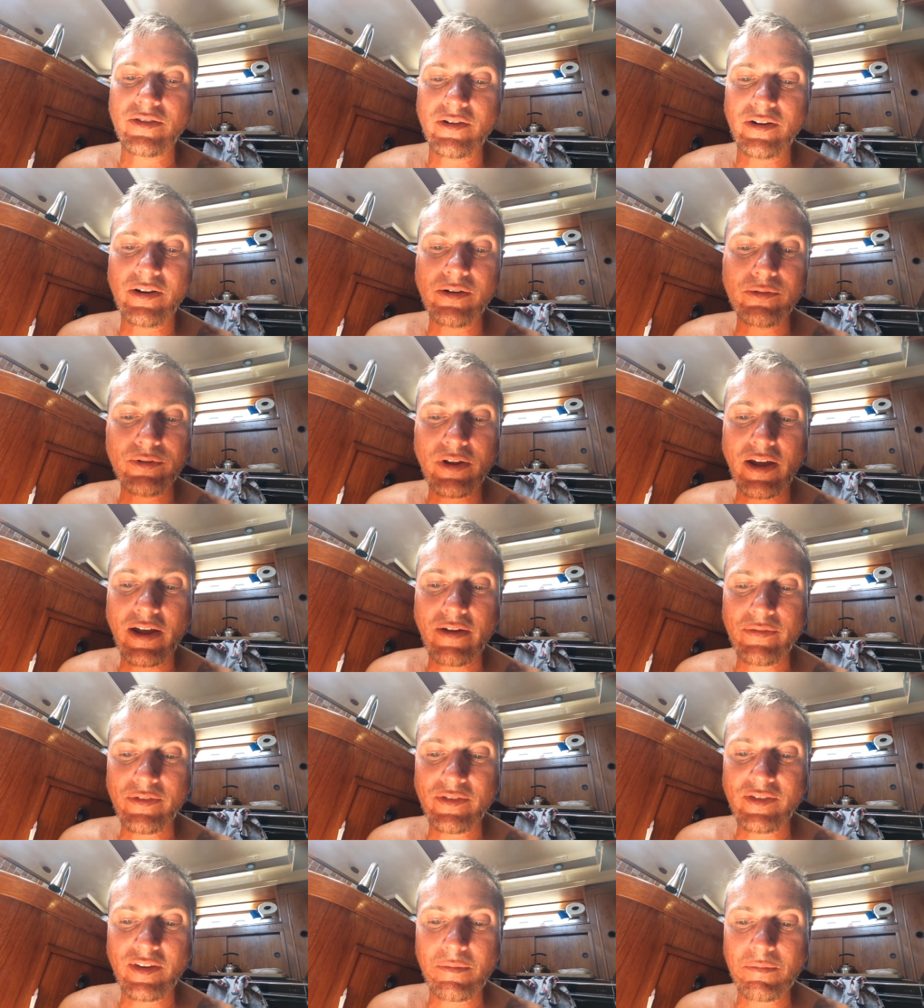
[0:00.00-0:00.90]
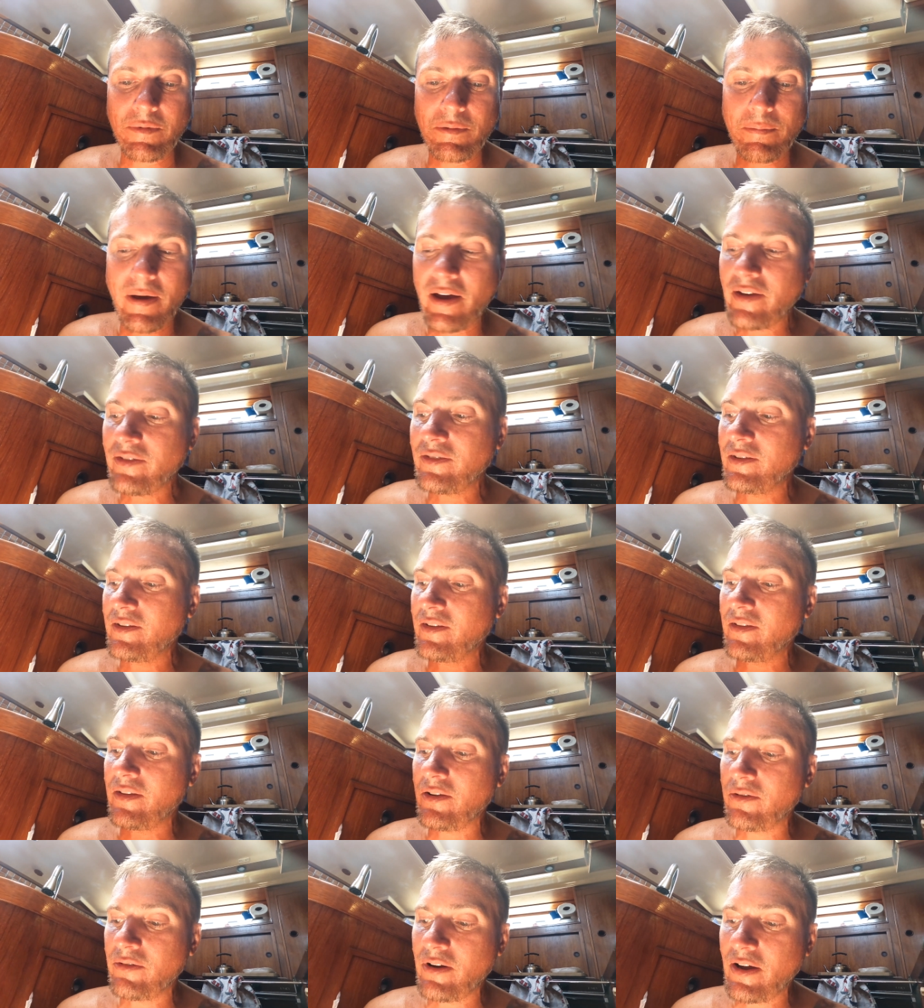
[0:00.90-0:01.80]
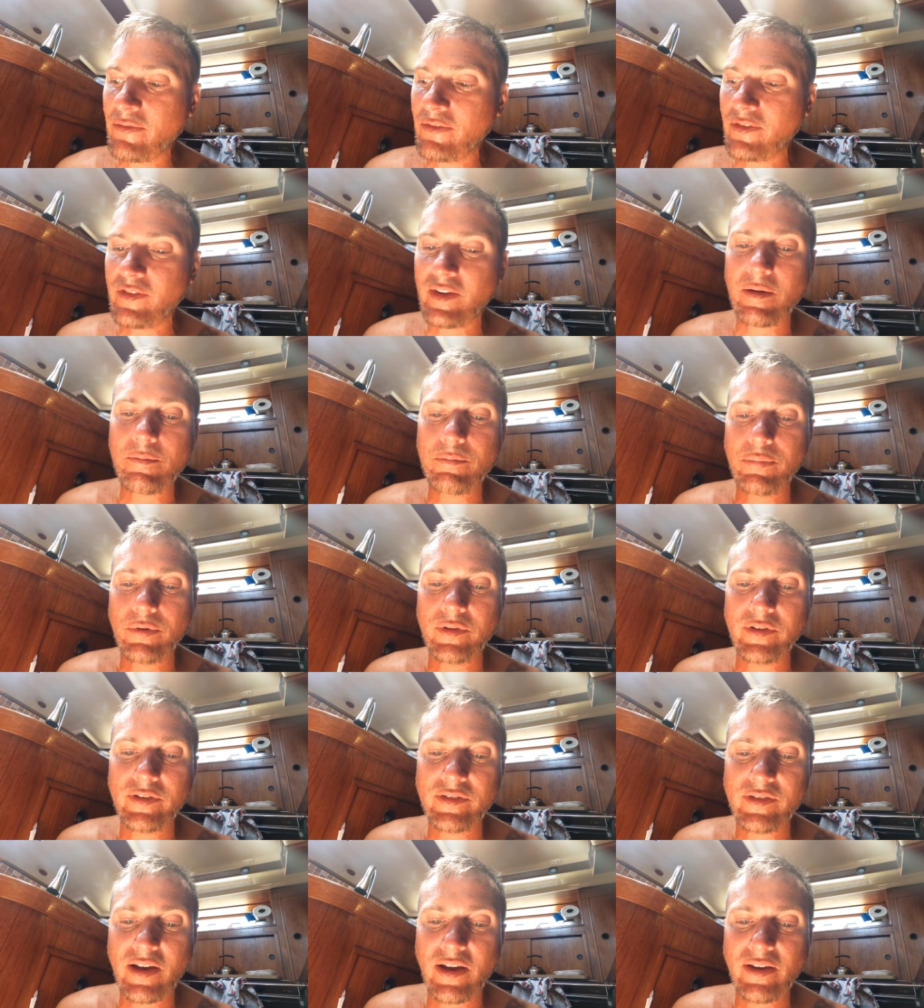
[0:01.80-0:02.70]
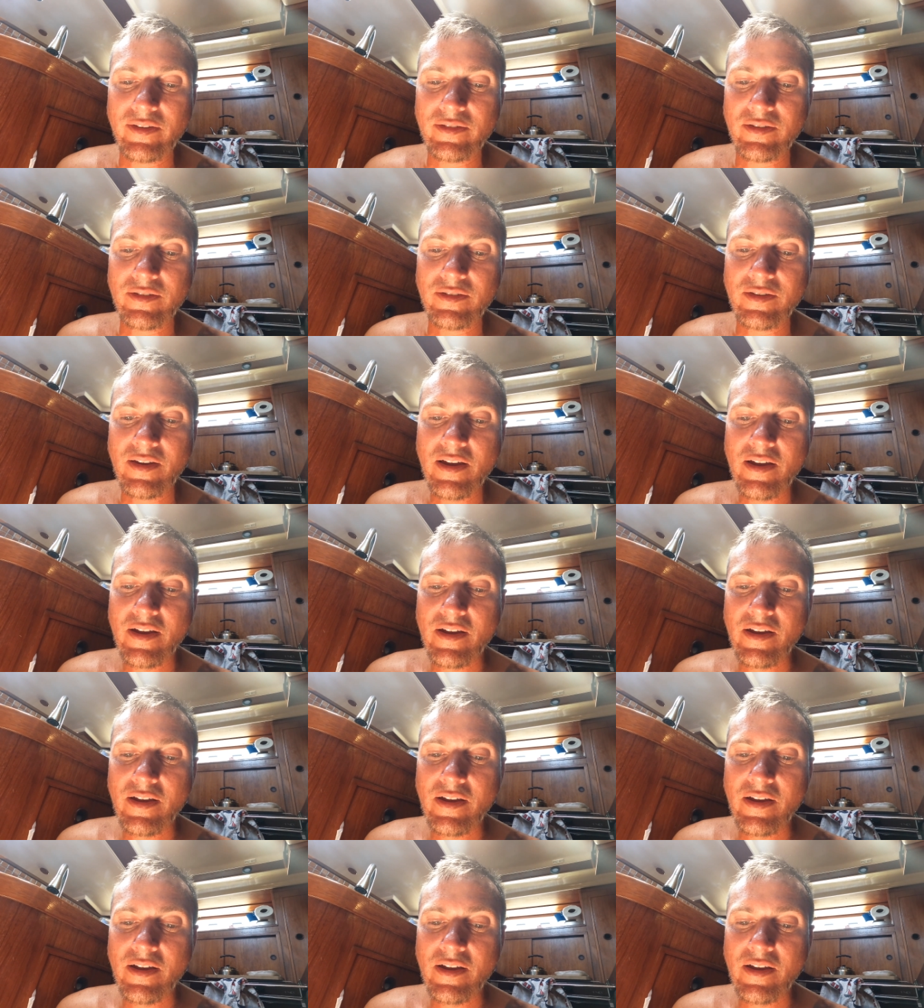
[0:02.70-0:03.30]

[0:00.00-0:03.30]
They don't have the same capacity. They don't have the same pulley sizes.